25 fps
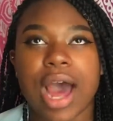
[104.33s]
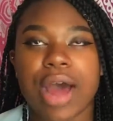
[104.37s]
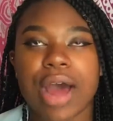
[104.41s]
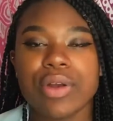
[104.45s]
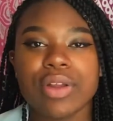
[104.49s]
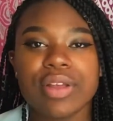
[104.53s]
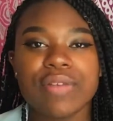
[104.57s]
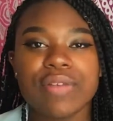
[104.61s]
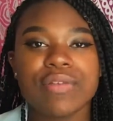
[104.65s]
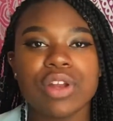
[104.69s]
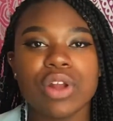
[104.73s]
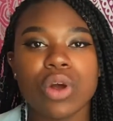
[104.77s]
I don't
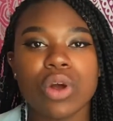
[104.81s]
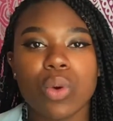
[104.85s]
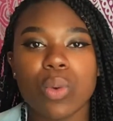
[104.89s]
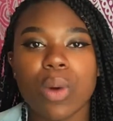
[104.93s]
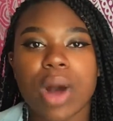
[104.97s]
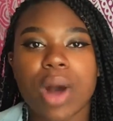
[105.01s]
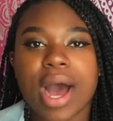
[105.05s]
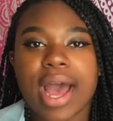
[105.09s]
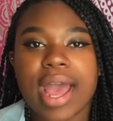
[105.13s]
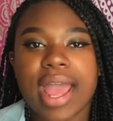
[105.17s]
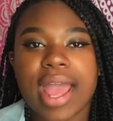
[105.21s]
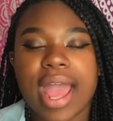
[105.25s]
even know
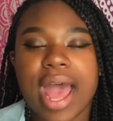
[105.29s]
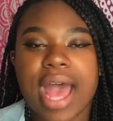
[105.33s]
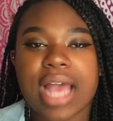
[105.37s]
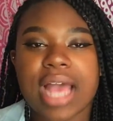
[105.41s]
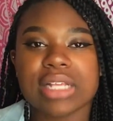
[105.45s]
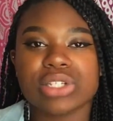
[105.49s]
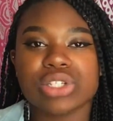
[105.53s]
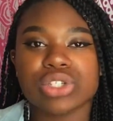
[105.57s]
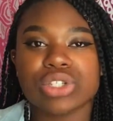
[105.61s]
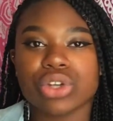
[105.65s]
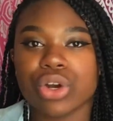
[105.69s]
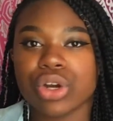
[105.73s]
why I
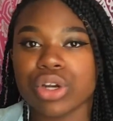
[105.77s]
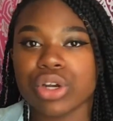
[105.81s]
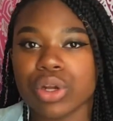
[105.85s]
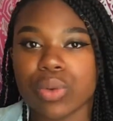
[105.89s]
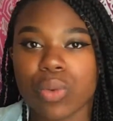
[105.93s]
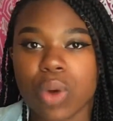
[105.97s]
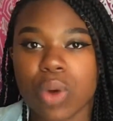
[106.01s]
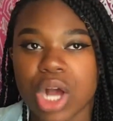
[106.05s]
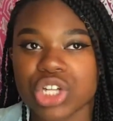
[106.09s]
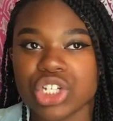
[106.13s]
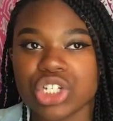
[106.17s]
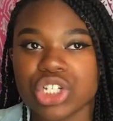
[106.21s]
started
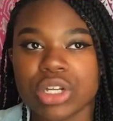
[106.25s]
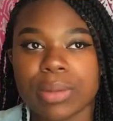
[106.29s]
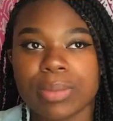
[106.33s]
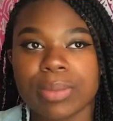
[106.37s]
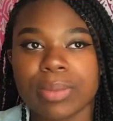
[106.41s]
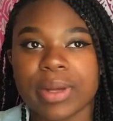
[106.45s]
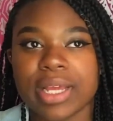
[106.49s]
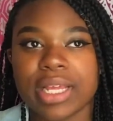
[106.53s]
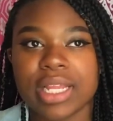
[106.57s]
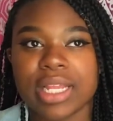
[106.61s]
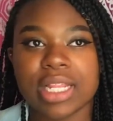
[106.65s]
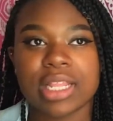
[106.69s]
watching them,
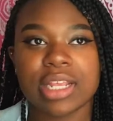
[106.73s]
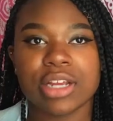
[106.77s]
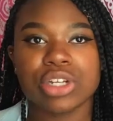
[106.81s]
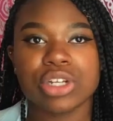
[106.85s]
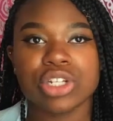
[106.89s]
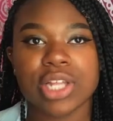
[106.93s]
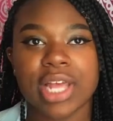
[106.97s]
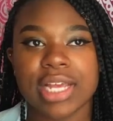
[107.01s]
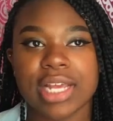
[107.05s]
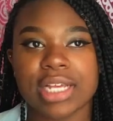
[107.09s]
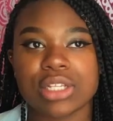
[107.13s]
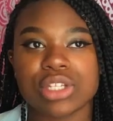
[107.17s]
but they're
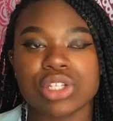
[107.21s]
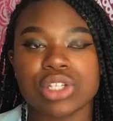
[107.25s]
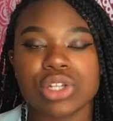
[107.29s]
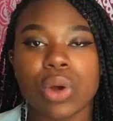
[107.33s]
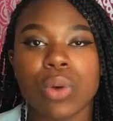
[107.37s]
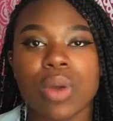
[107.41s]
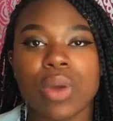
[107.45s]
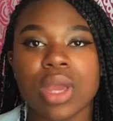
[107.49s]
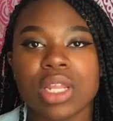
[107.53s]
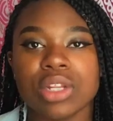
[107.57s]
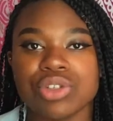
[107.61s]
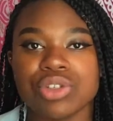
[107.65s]

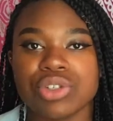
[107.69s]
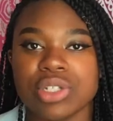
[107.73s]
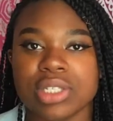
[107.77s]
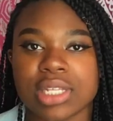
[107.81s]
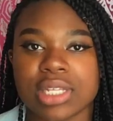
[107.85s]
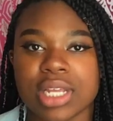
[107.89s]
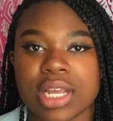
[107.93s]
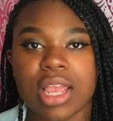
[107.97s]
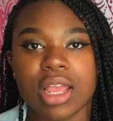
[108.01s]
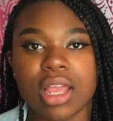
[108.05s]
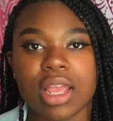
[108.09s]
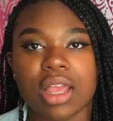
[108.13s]
so
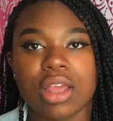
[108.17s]
interesting.